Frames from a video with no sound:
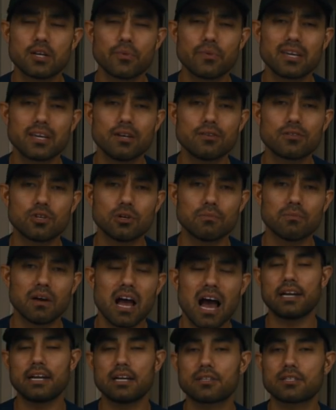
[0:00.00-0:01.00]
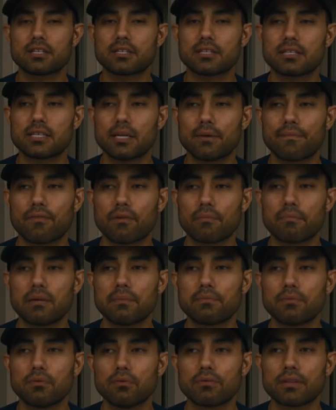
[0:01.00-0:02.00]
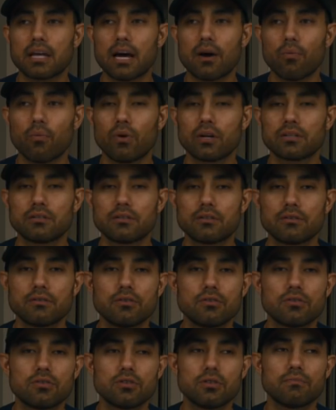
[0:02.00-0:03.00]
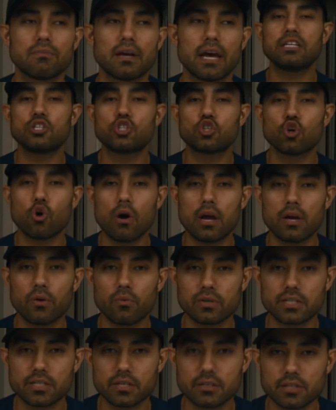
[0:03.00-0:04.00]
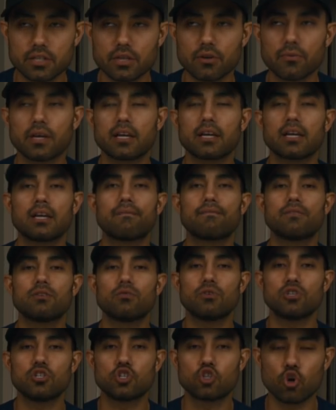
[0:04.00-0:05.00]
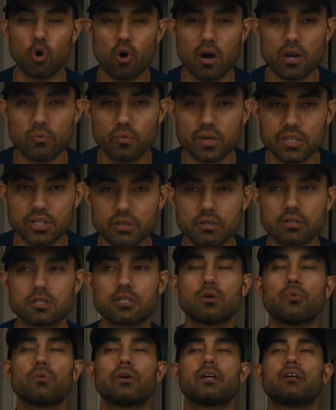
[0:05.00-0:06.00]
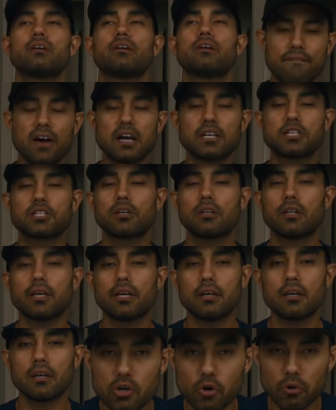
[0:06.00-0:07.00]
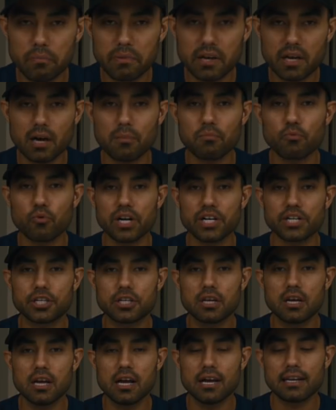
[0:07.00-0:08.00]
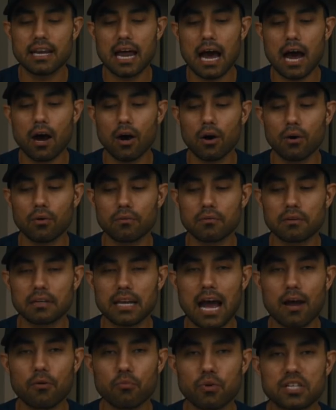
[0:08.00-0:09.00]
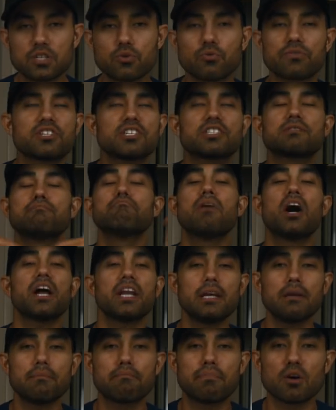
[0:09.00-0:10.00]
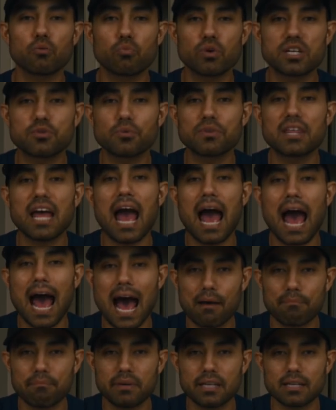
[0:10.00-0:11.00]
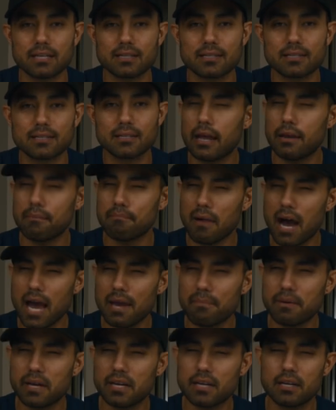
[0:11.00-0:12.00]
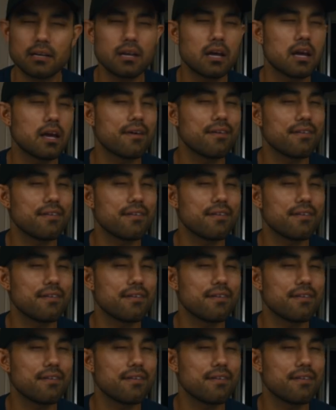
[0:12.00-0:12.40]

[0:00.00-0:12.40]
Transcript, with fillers: doing YouTube. And here's just a tip for people that want to do YouTube. Enjoy what you're doing. If you enjoy what you're doing, eventually you will become rich. Now, not rich with just money, but rich with happiness. In my opinion,